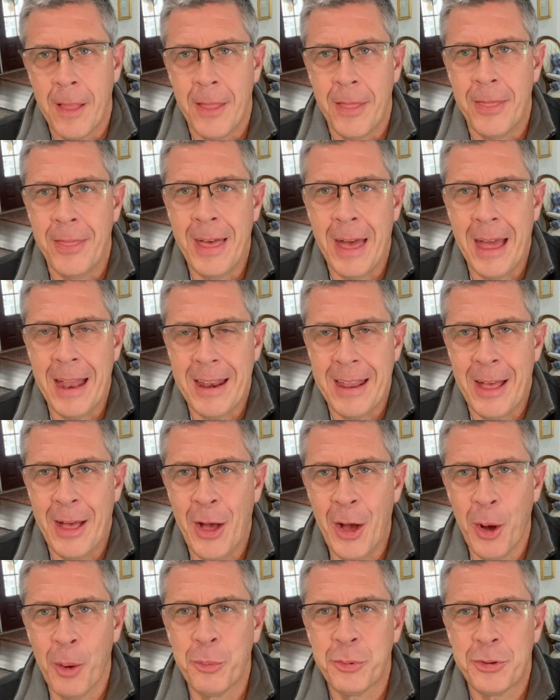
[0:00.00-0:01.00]
that
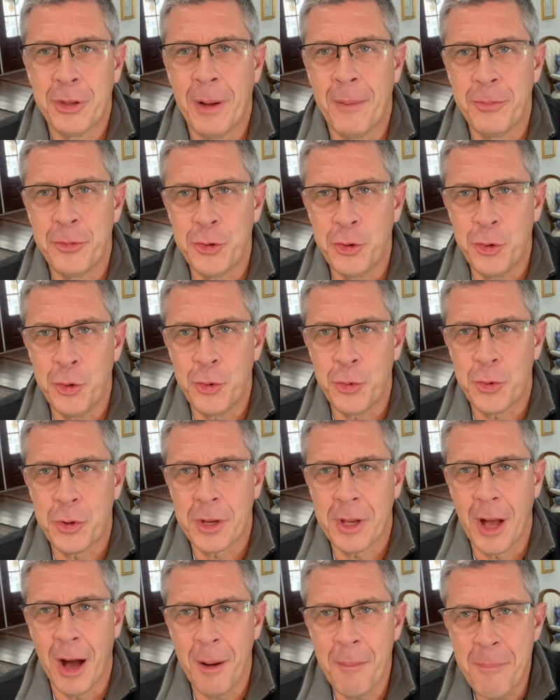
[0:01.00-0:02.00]
helps them to
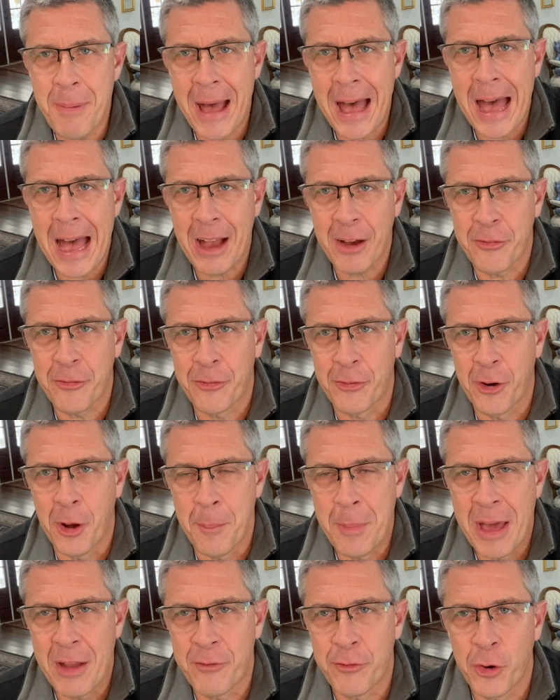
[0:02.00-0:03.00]
come back
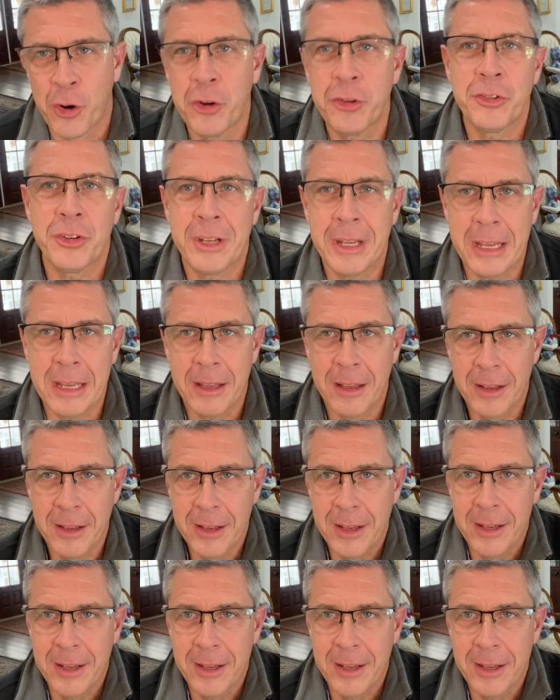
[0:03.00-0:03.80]
from adversity,